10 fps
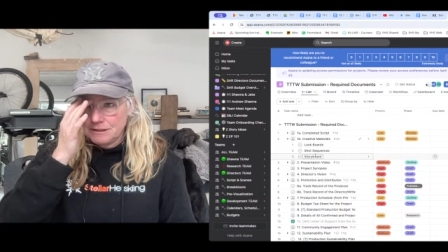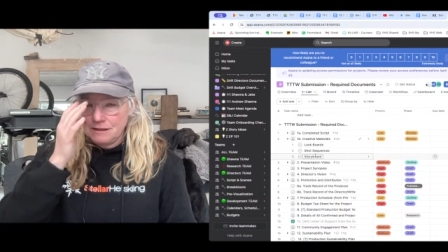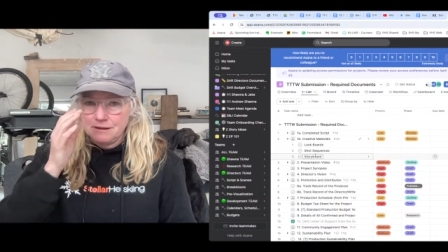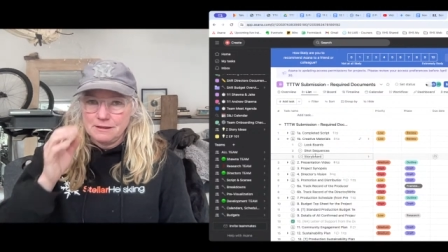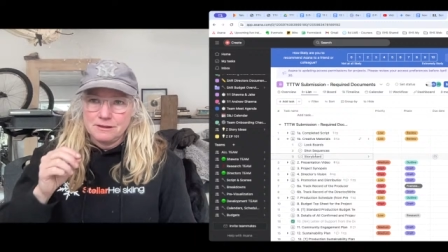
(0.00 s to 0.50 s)

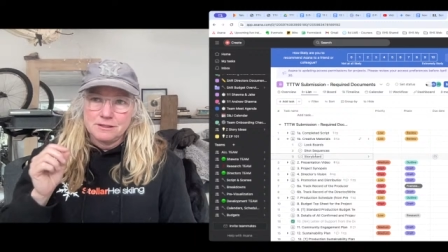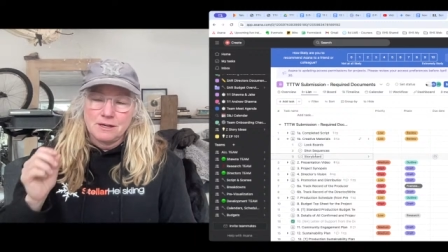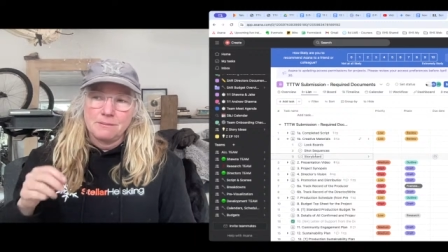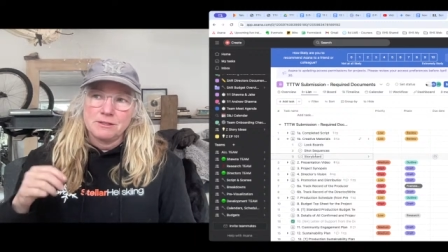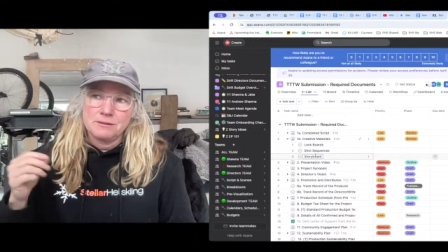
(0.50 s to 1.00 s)
and then the
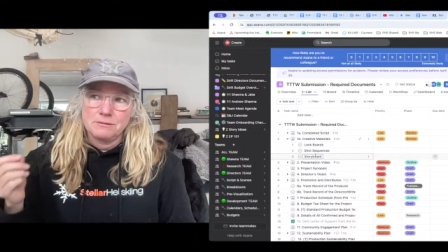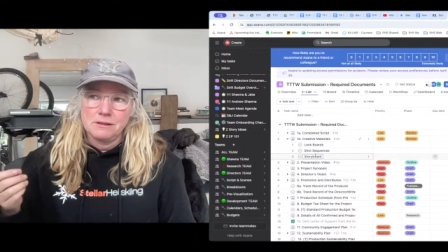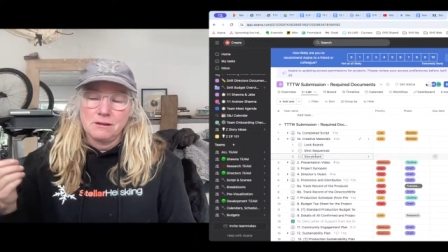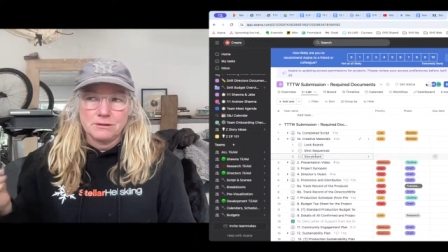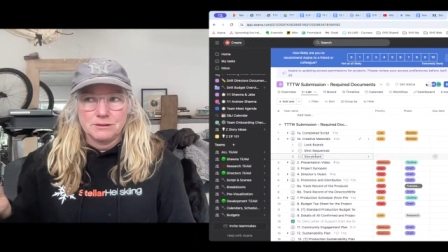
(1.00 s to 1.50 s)
synopsis
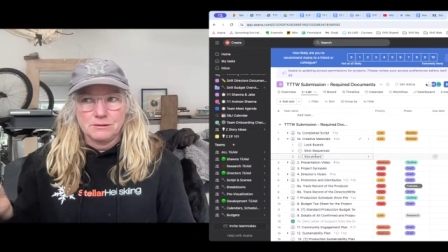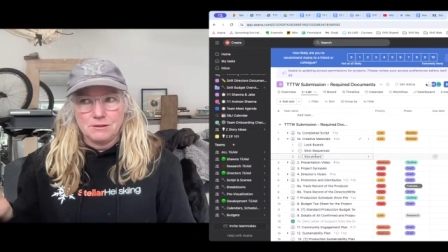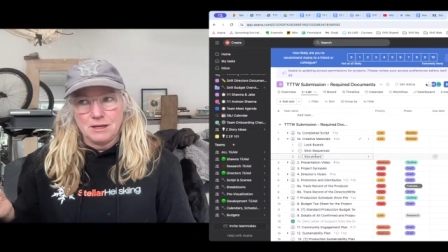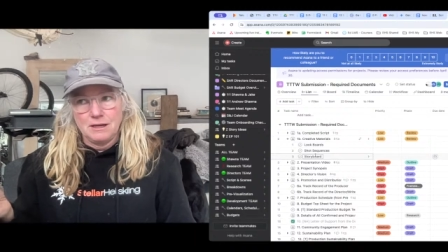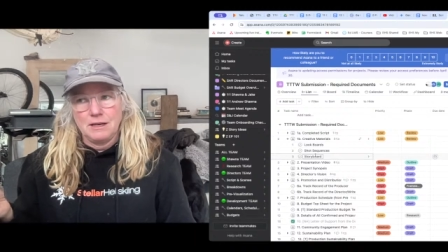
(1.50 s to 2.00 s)
will also
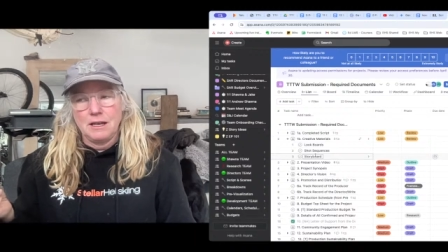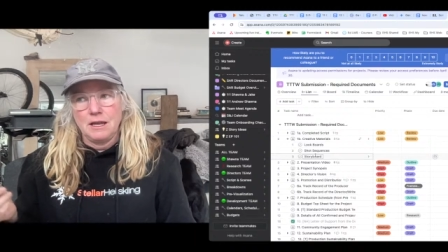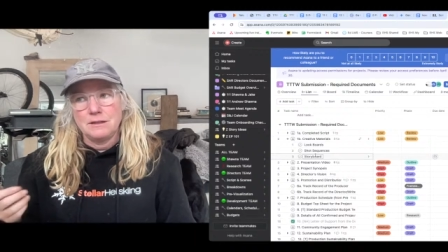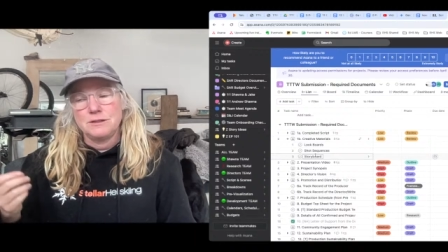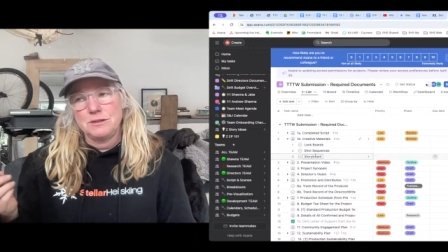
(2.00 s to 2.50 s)
then
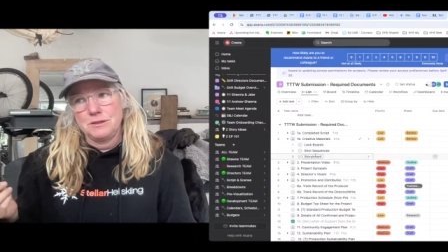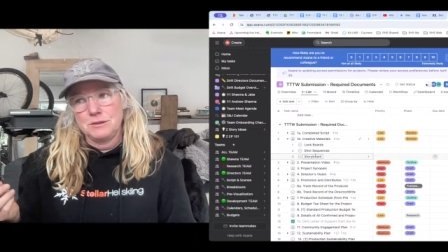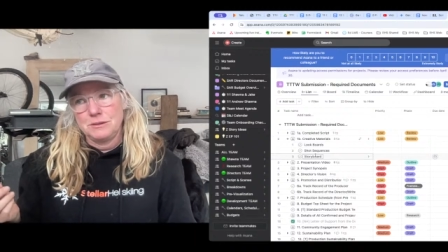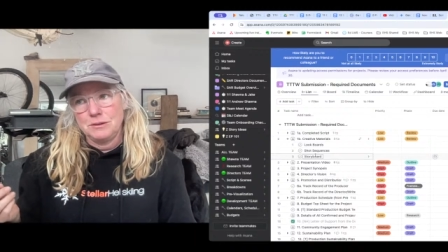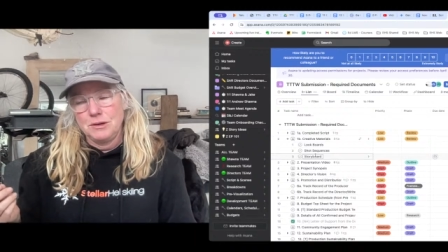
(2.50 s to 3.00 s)
lend
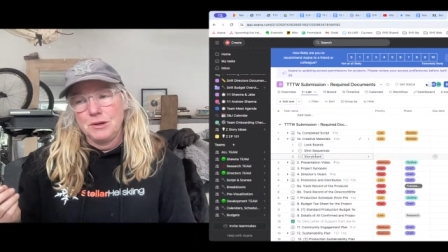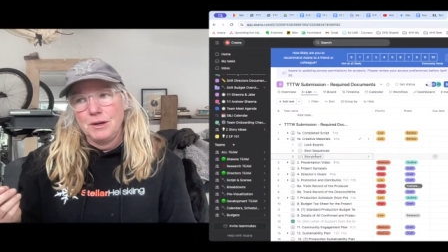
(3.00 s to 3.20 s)
to